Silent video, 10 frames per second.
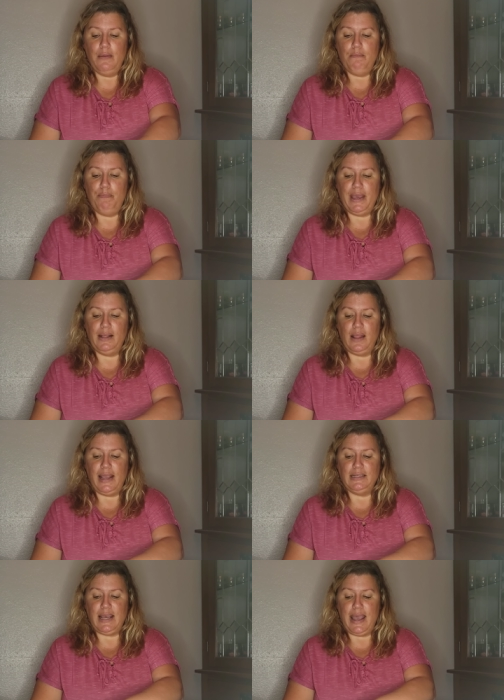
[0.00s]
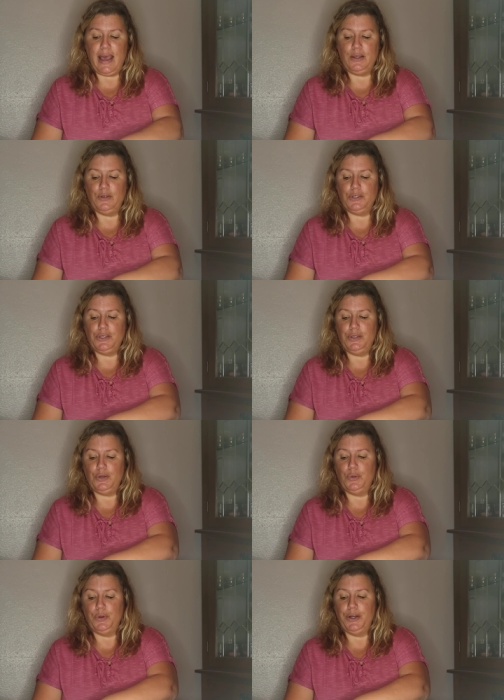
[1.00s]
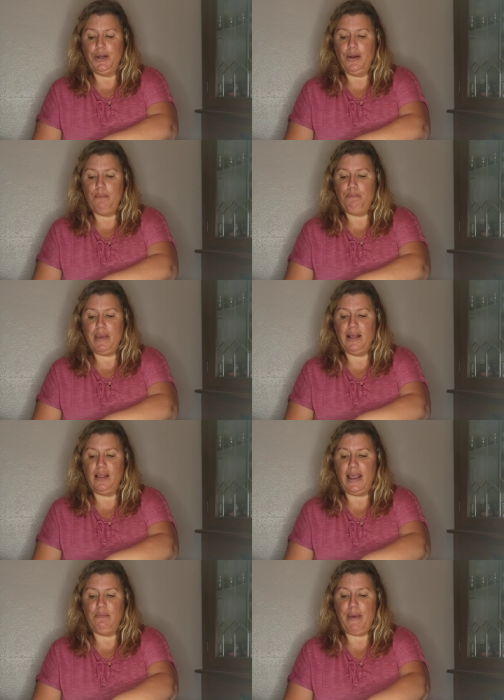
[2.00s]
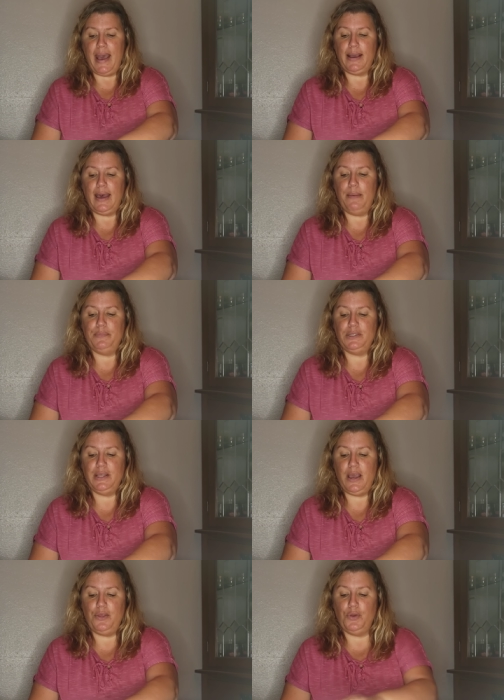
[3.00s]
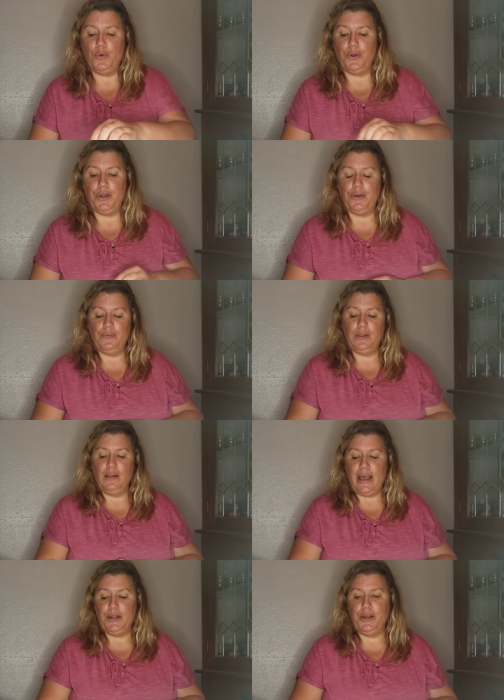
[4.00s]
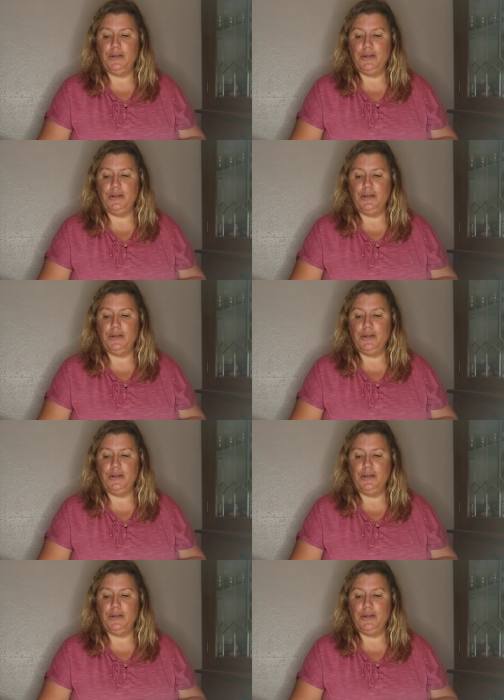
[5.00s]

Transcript: big line diagonal to the corner, big line back up to the other corner, the letter